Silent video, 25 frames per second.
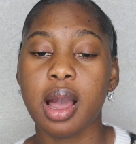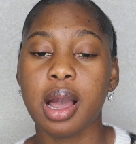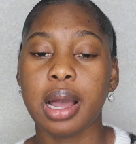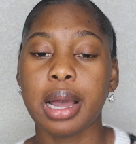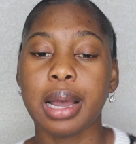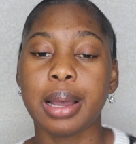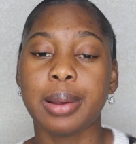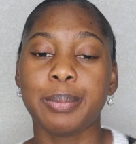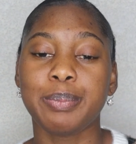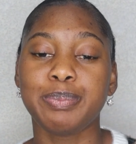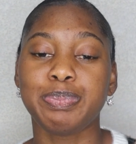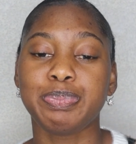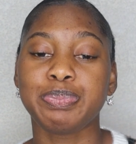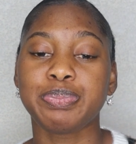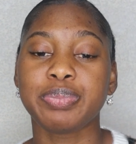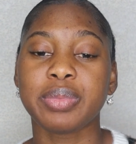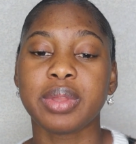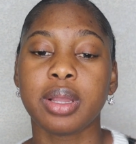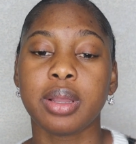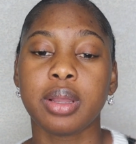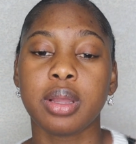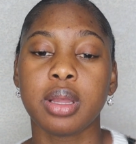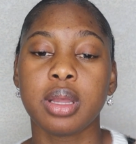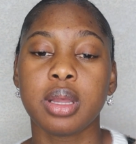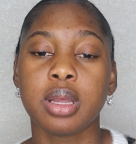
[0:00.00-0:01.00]

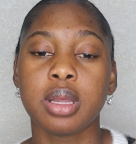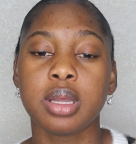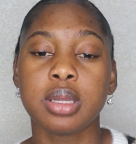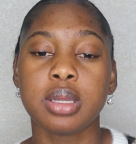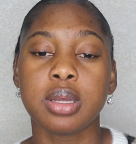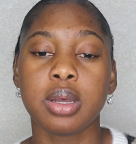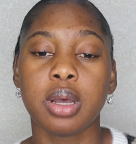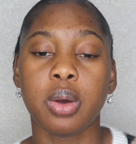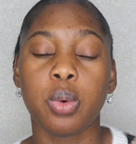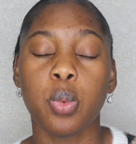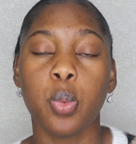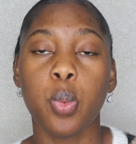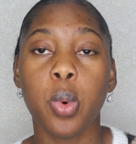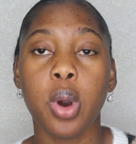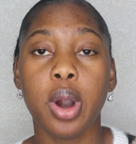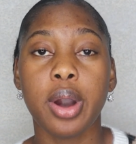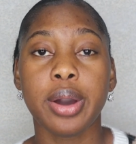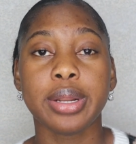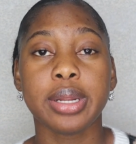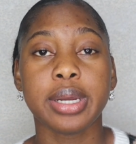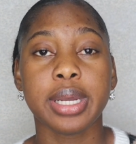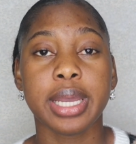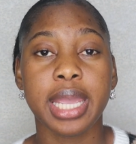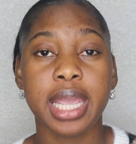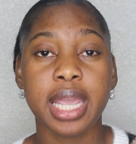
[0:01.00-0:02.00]

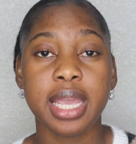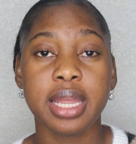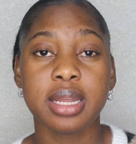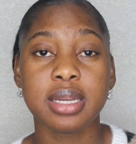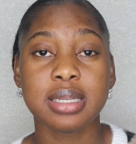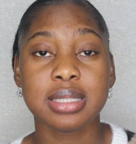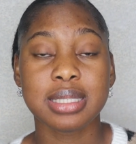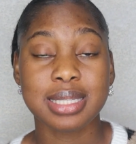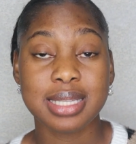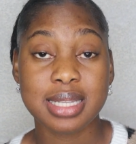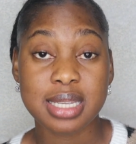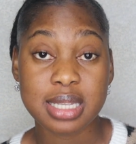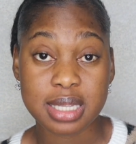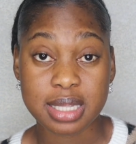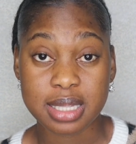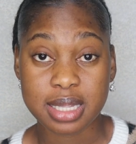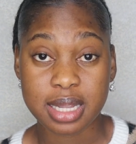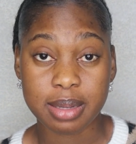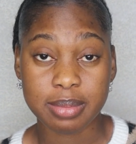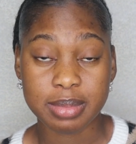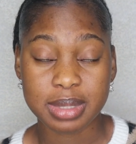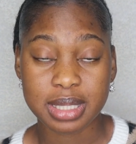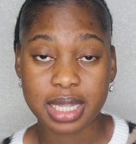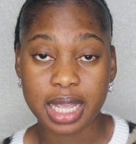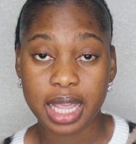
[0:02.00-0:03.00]
water heating
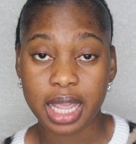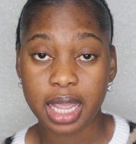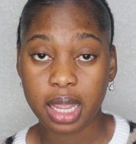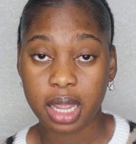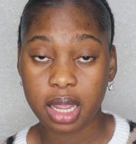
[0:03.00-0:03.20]
systems